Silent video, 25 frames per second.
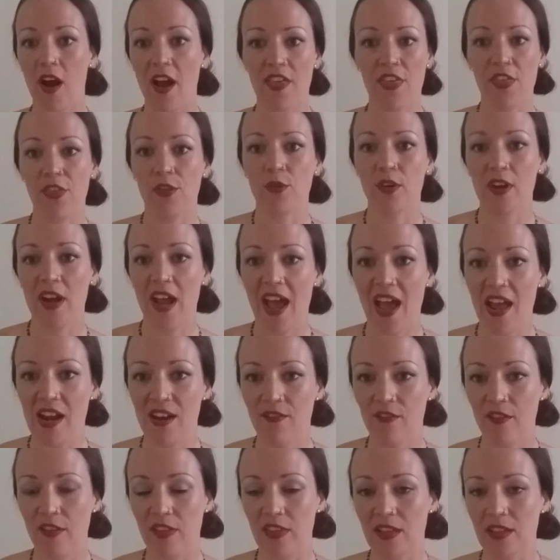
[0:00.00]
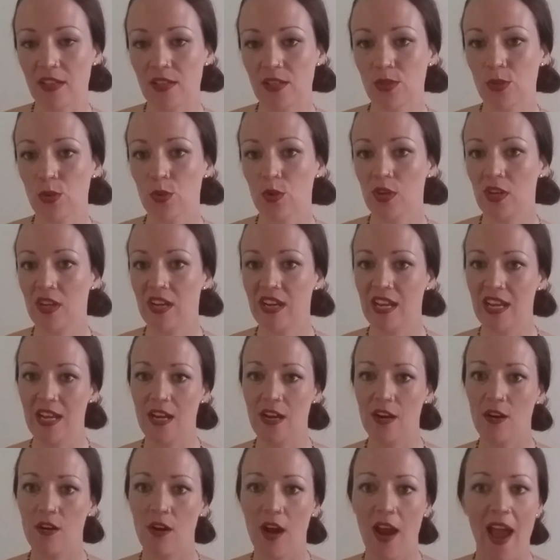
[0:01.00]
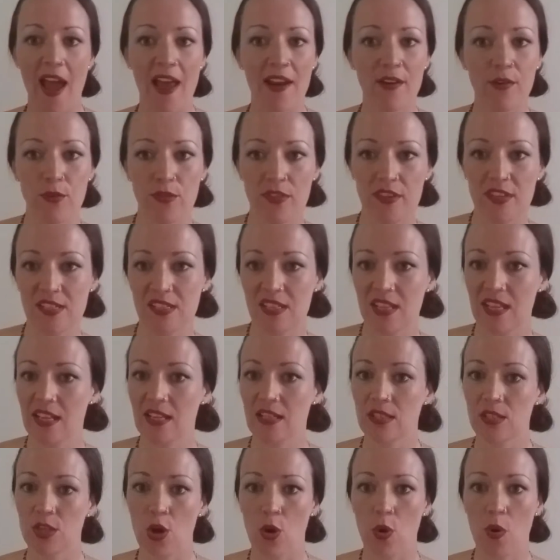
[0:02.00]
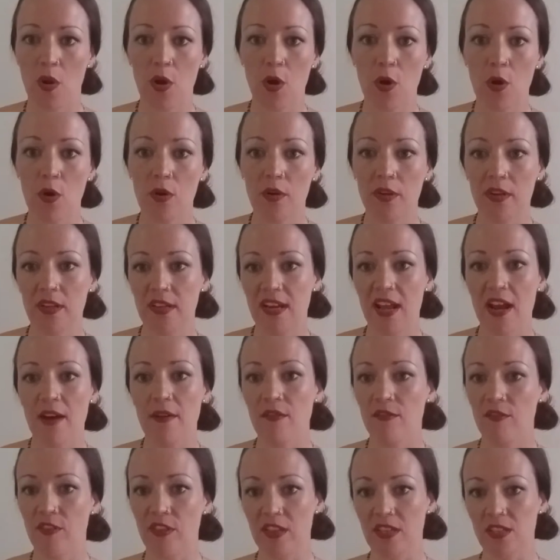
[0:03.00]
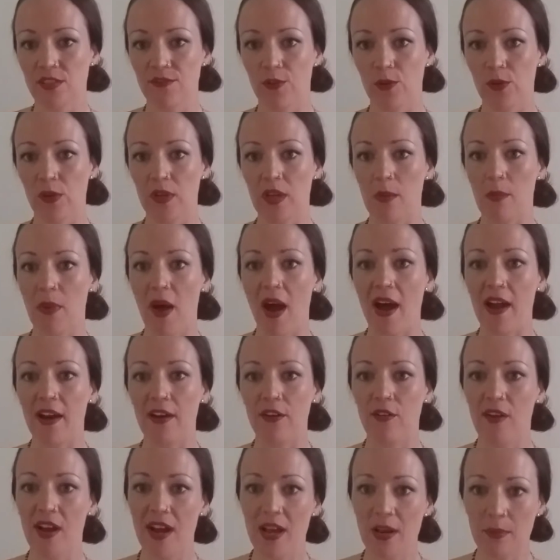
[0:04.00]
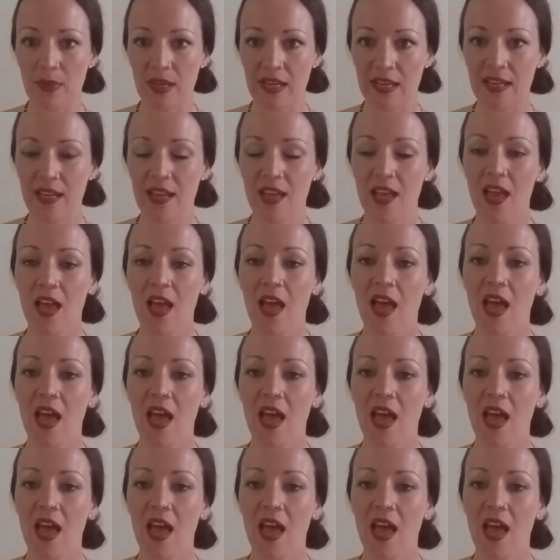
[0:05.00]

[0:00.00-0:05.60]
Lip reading: I thought I had everything sorted here. I had all these things going on, and now everything's falling apart around me.